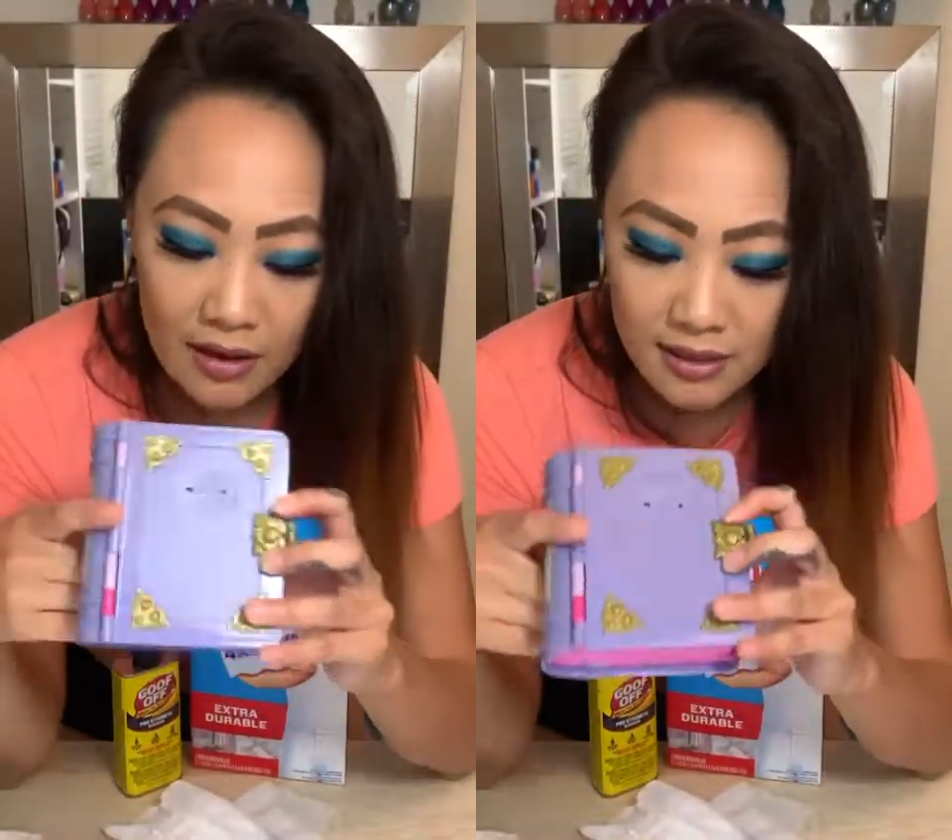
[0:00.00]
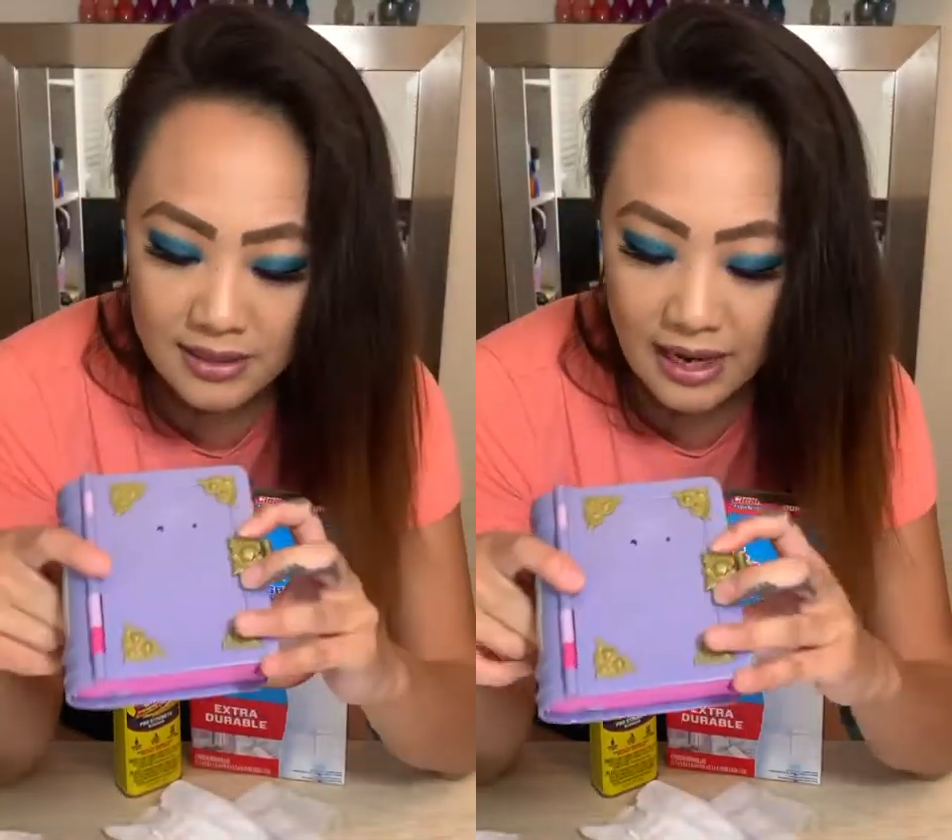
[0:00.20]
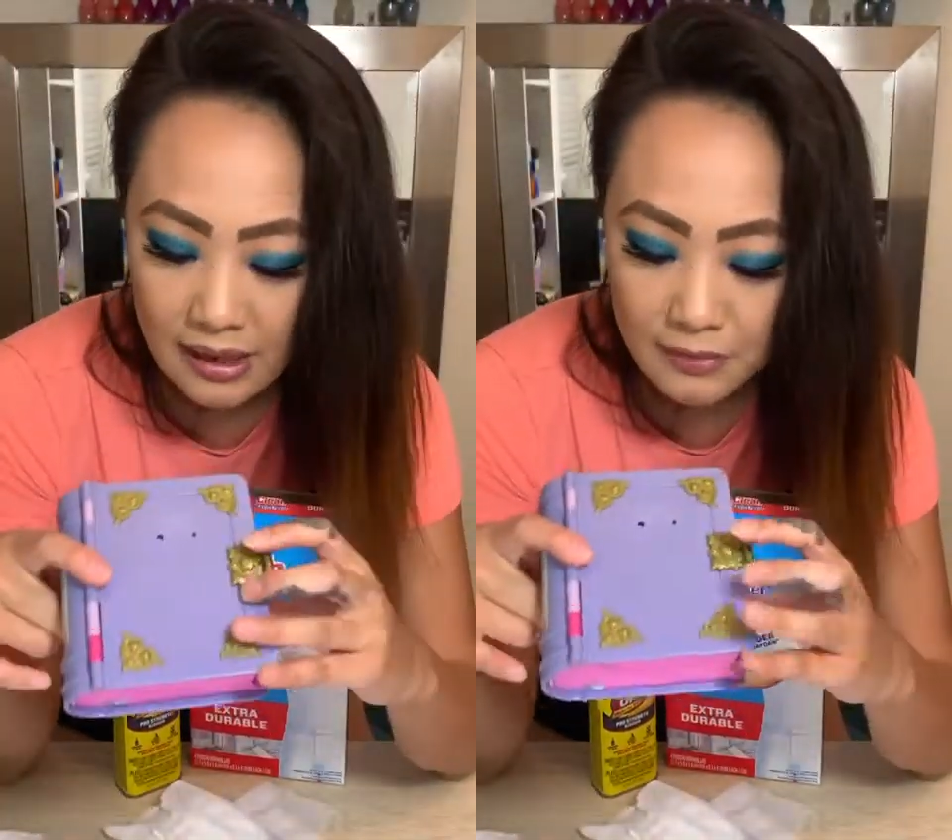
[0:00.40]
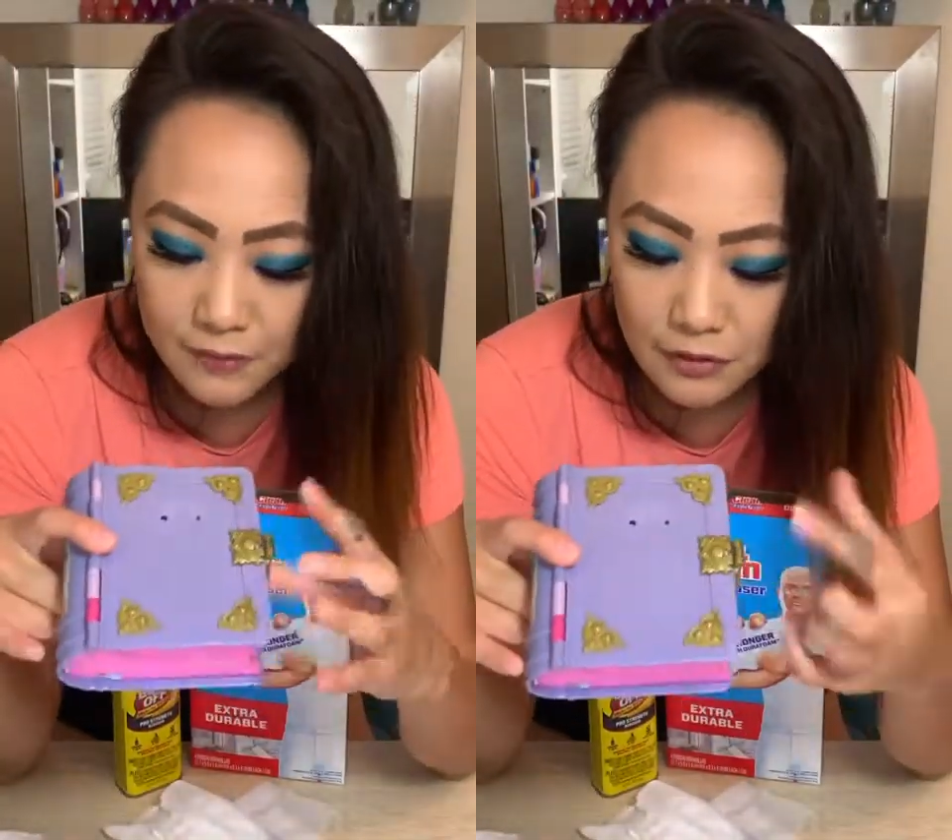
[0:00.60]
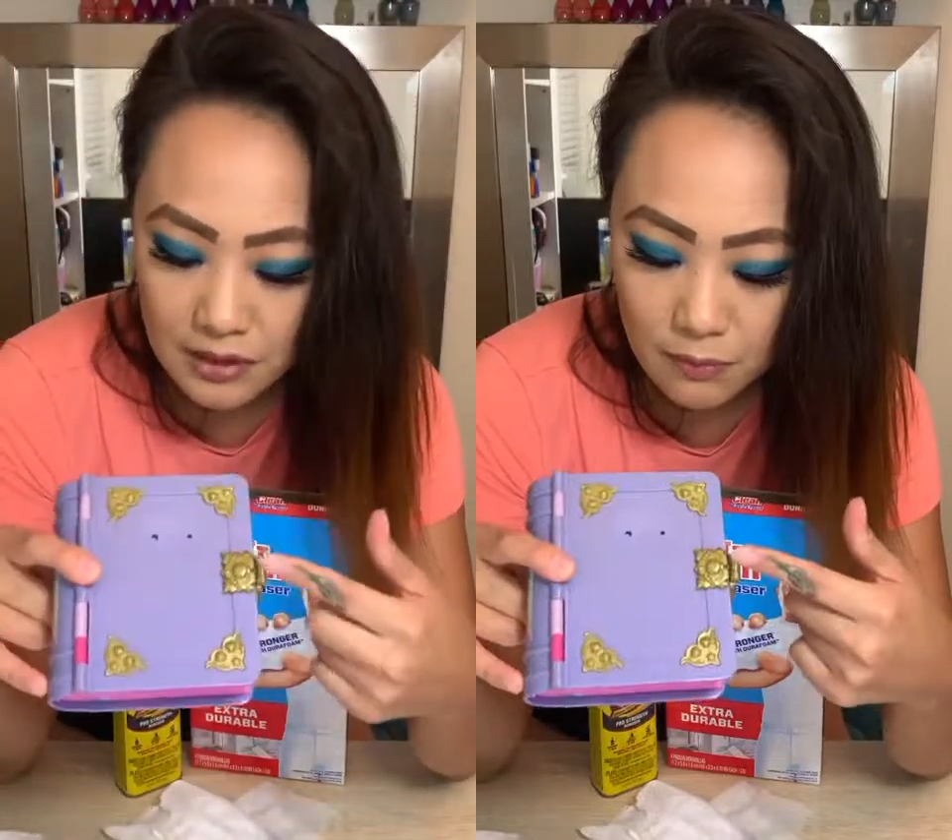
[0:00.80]
of the times,
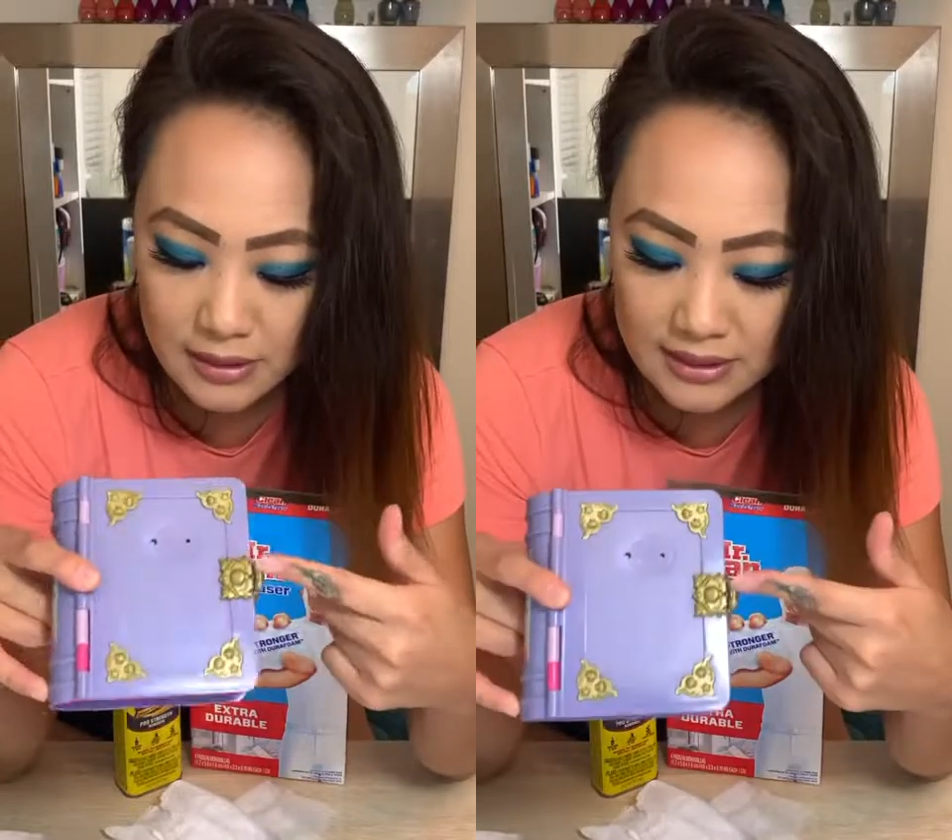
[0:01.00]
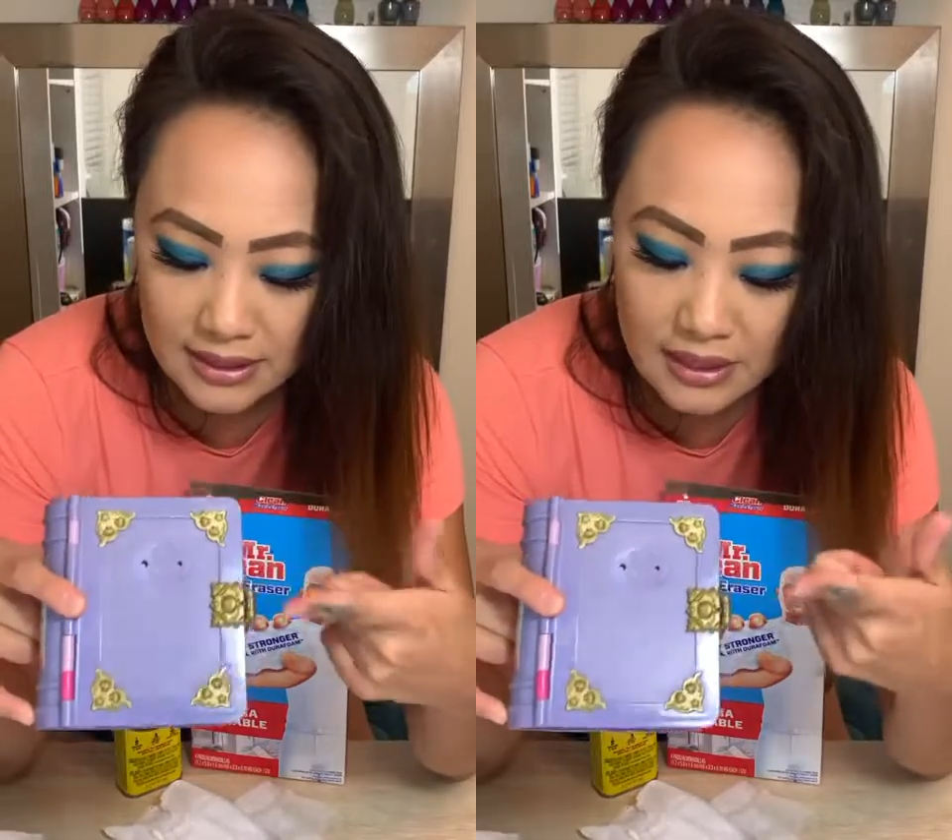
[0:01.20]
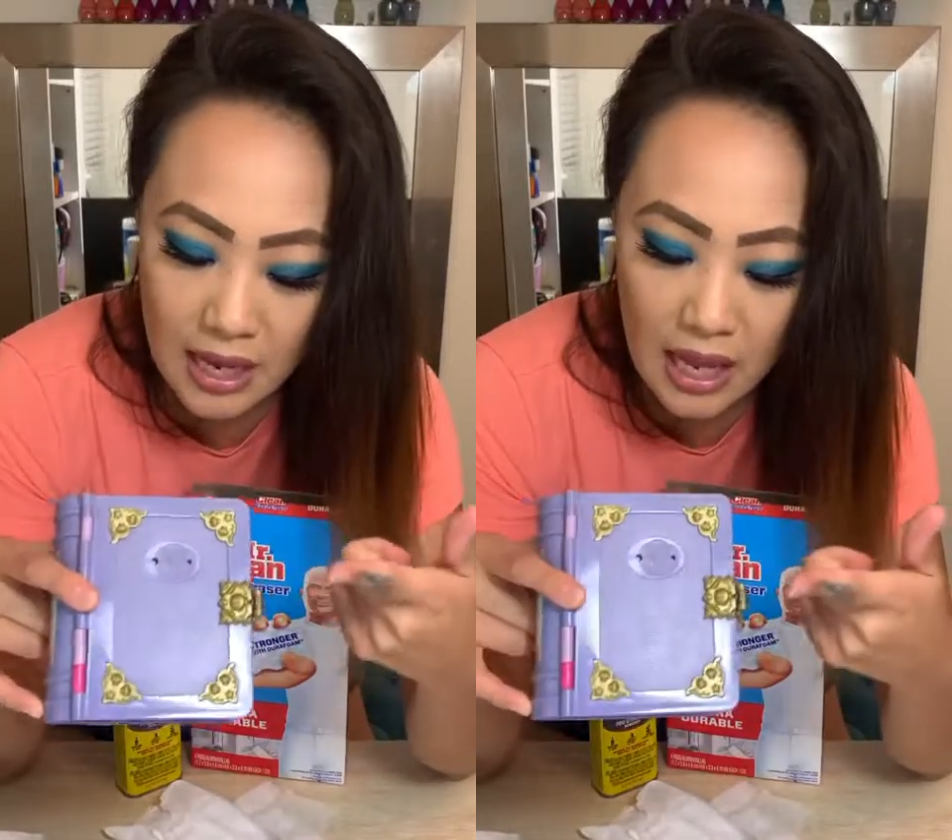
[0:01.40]
for some reason,